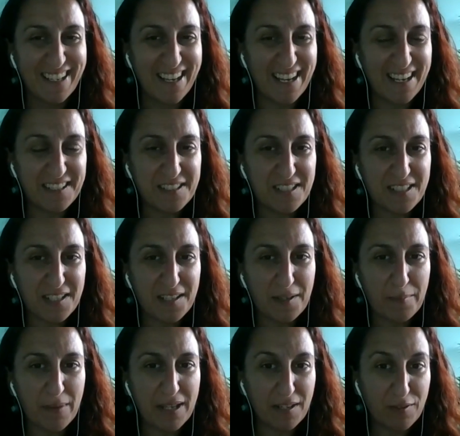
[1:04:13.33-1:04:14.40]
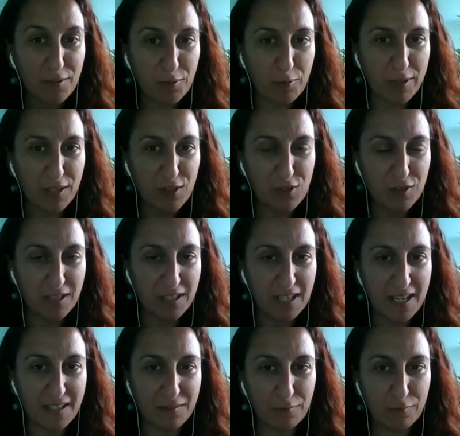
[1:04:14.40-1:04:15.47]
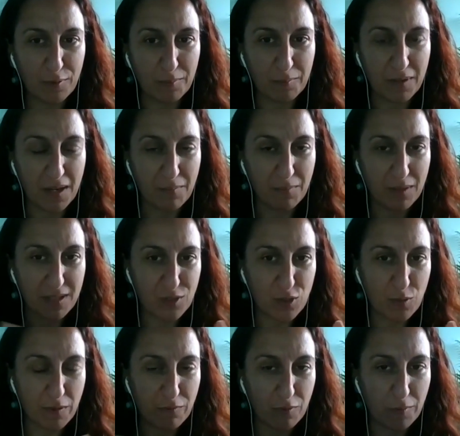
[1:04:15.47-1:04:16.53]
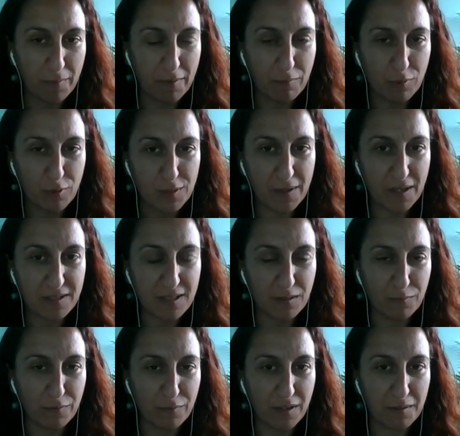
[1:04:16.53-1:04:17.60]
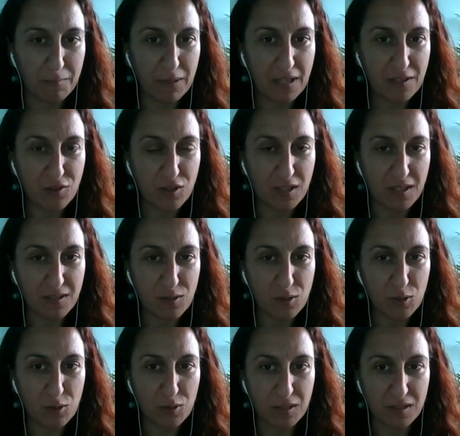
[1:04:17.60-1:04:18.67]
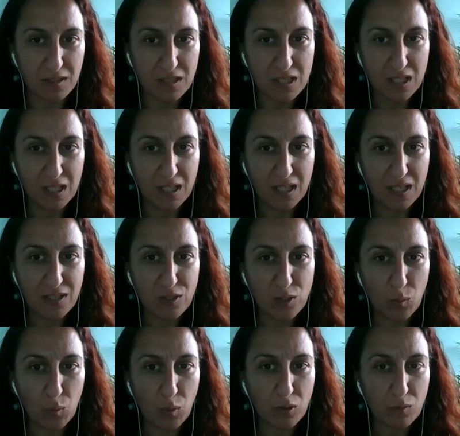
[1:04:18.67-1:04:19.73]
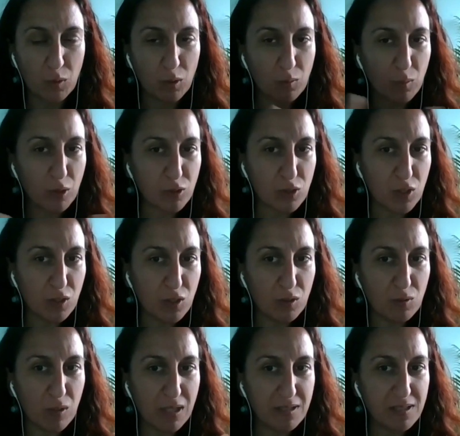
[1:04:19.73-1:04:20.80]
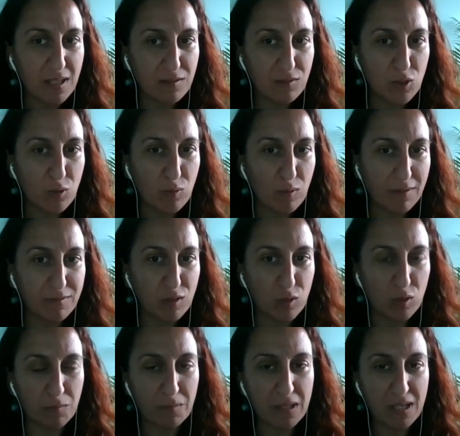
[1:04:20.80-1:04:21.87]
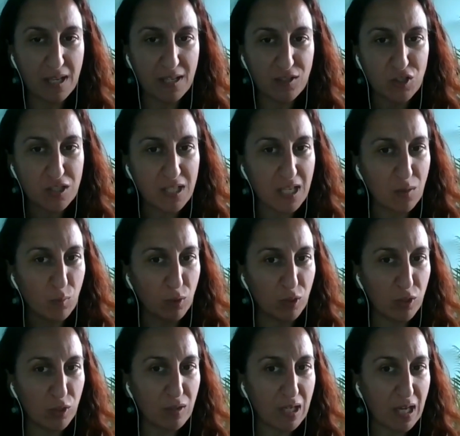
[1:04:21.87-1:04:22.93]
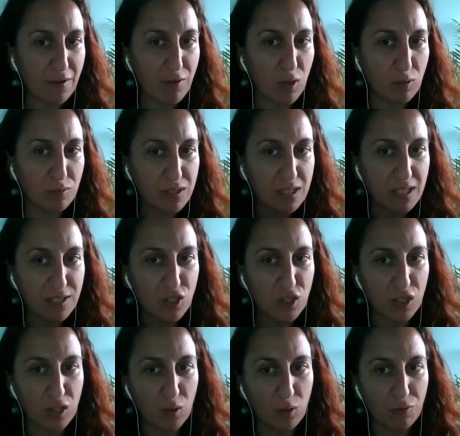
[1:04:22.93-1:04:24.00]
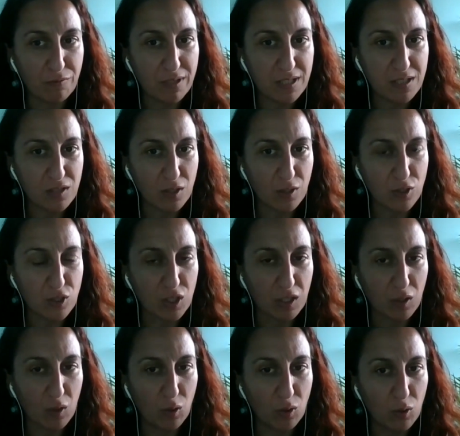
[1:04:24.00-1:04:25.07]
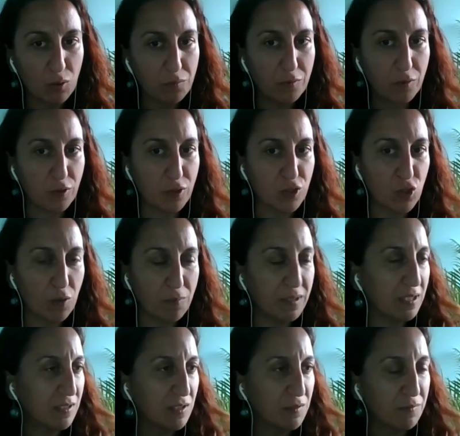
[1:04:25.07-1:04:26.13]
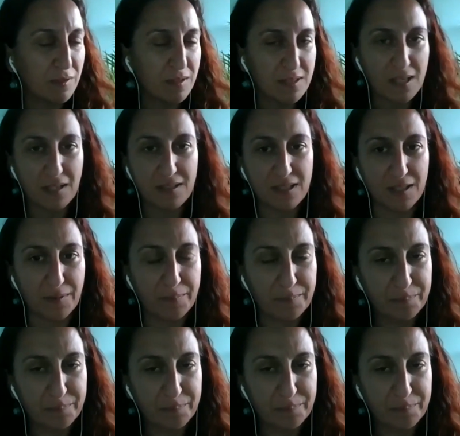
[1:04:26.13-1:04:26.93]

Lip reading: And another question again from, assuming from a prospective PhD student. So what do you intend to do after your PhD? Will you carry on teaching or researching or look for a job in a different sector?